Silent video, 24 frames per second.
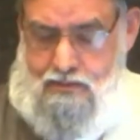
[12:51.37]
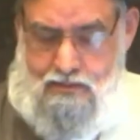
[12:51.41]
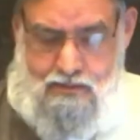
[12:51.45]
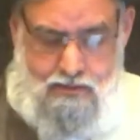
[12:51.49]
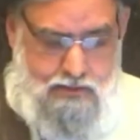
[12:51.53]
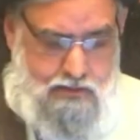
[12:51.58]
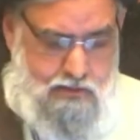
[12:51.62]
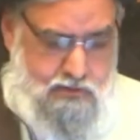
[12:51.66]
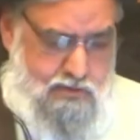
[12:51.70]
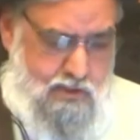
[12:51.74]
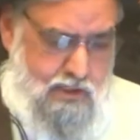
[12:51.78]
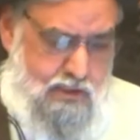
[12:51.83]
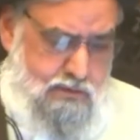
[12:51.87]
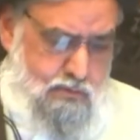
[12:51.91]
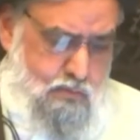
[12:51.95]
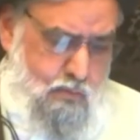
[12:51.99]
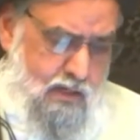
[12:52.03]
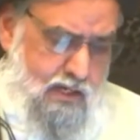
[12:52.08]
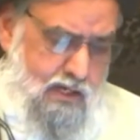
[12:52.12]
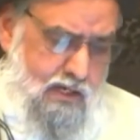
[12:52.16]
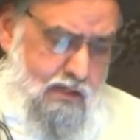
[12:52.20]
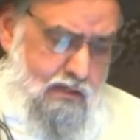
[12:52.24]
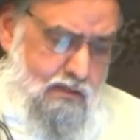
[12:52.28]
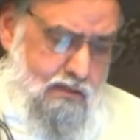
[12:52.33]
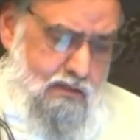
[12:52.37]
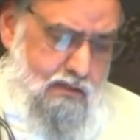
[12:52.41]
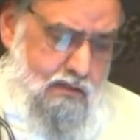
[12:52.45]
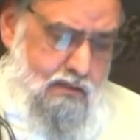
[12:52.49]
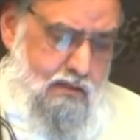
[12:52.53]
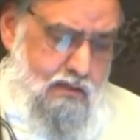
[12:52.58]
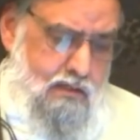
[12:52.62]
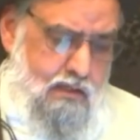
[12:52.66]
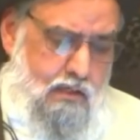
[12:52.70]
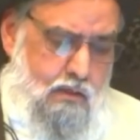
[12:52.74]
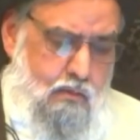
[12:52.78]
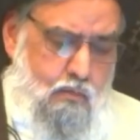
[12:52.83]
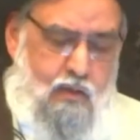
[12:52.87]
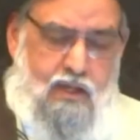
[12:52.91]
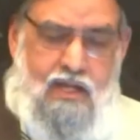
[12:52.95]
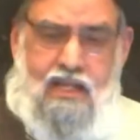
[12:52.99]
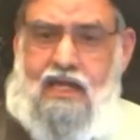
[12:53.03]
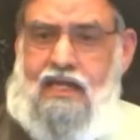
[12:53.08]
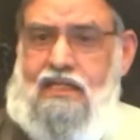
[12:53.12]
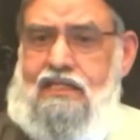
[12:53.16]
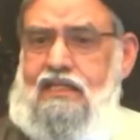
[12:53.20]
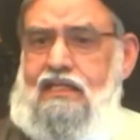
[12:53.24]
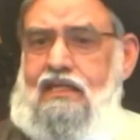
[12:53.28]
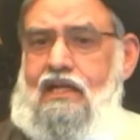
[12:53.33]
He says, Well,
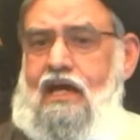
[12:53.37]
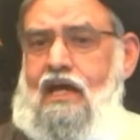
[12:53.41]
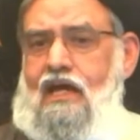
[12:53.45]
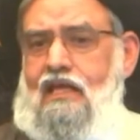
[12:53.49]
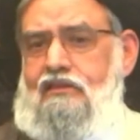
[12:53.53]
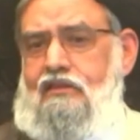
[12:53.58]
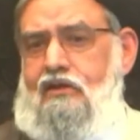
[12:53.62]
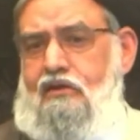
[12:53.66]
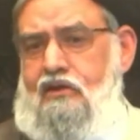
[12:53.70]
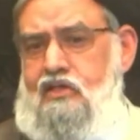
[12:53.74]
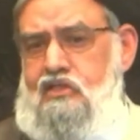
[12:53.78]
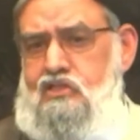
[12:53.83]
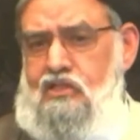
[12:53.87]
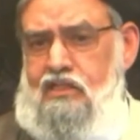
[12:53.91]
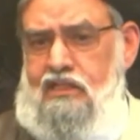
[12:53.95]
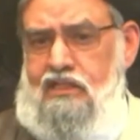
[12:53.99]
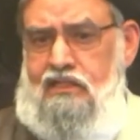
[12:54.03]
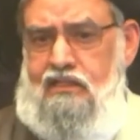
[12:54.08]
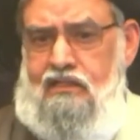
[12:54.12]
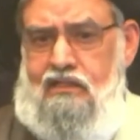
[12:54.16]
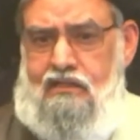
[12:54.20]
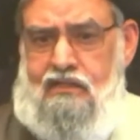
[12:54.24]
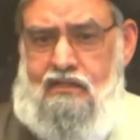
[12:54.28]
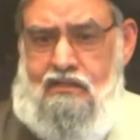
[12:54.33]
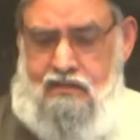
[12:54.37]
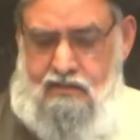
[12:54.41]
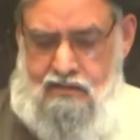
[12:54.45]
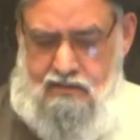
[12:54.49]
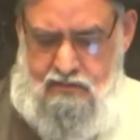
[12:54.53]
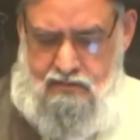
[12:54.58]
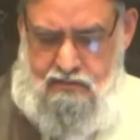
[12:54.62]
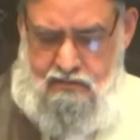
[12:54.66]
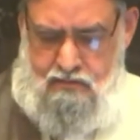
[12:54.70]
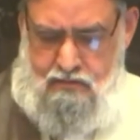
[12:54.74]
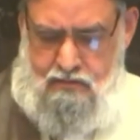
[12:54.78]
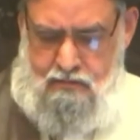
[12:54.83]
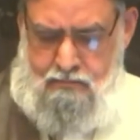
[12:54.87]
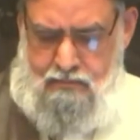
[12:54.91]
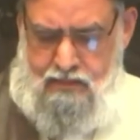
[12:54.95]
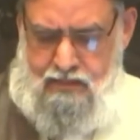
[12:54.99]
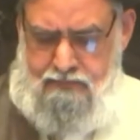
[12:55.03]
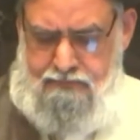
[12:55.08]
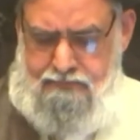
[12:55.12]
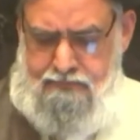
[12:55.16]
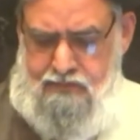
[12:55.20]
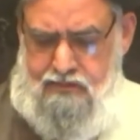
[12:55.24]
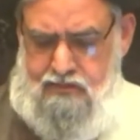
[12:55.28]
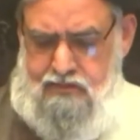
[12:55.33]
walakin hadha rijli, you know,
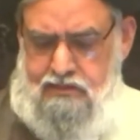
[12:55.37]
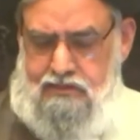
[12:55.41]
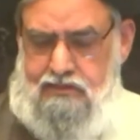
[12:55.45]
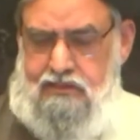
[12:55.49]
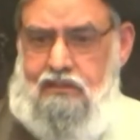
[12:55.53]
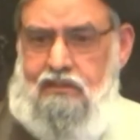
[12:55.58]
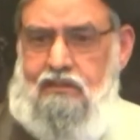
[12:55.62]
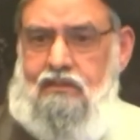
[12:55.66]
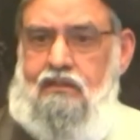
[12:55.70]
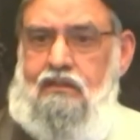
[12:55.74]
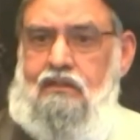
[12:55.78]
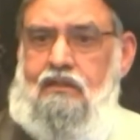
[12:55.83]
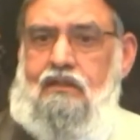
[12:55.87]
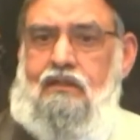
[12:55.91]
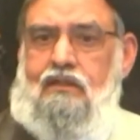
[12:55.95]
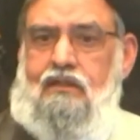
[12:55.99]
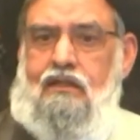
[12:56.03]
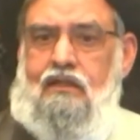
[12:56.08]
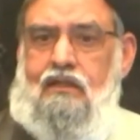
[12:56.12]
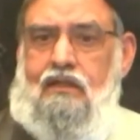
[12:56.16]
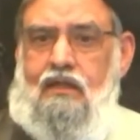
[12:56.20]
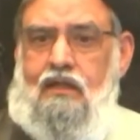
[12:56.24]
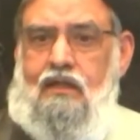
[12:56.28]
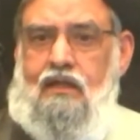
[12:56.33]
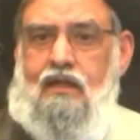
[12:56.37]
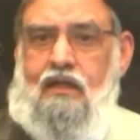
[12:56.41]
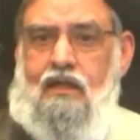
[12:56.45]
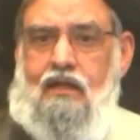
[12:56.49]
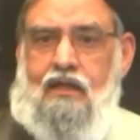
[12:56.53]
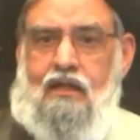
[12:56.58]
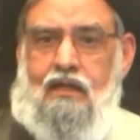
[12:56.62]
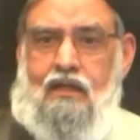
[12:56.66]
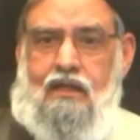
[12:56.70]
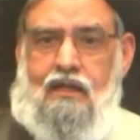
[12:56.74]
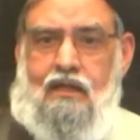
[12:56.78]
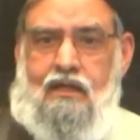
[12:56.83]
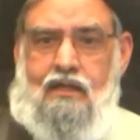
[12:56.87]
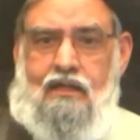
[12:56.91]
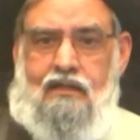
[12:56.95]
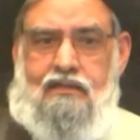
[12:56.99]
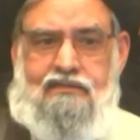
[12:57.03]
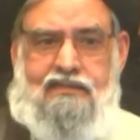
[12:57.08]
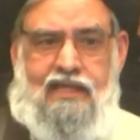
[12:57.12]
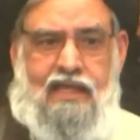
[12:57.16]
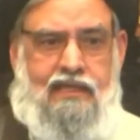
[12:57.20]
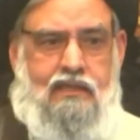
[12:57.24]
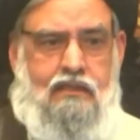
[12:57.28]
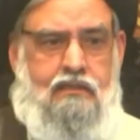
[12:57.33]
my feet is here.
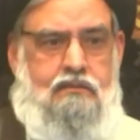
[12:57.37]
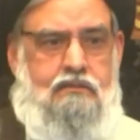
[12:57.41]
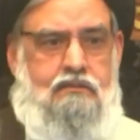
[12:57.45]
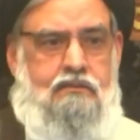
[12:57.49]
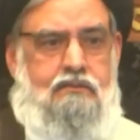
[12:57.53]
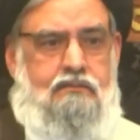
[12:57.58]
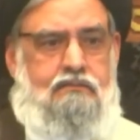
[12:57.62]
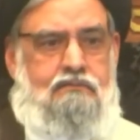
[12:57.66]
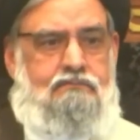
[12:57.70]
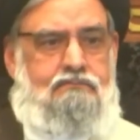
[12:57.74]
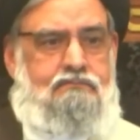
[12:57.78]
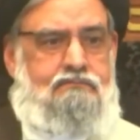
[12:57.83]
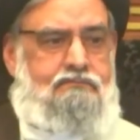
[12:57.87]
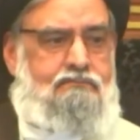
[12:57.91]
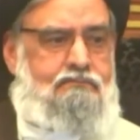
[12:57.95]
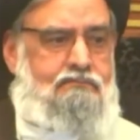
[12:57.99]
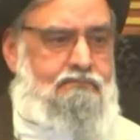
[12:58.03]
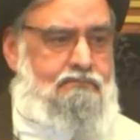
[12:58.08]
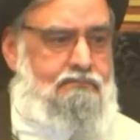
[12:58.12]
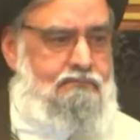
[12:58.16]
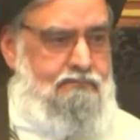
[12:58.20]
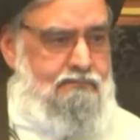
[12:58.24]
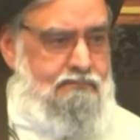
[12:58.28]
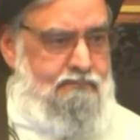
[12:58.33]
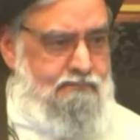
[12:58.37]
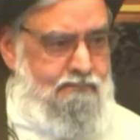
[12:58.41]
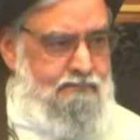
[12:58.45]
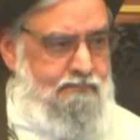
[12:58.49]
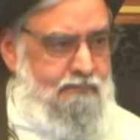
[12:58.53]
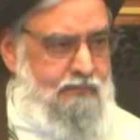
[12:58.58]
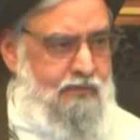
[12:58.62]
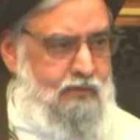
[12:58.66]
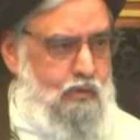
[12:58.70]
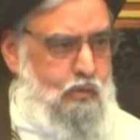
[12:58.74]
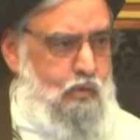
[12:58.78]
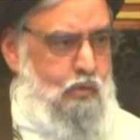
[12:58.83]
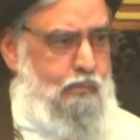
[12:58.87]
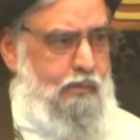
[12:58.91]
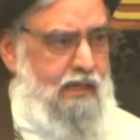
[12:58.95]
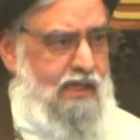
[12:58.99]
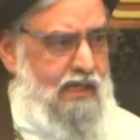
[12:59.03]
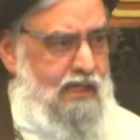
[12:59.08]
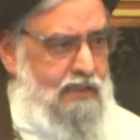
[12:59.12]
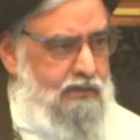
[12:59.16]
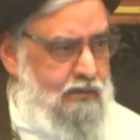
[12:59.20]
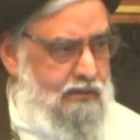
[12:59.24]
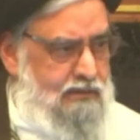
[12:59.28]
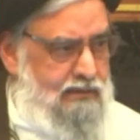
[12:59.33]
Take it. Do
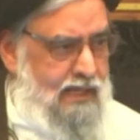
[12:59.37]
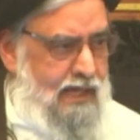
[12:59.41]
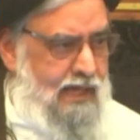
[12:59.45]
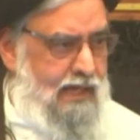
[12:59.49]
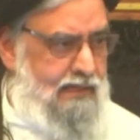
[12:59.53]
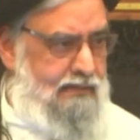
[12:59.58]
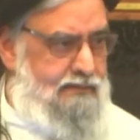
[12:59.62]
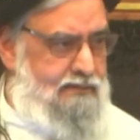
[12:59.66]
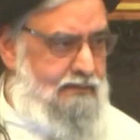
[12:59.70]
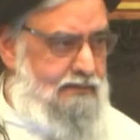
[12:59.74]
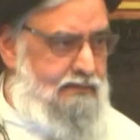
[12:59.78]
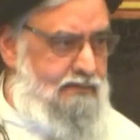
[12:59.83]
bayat on that.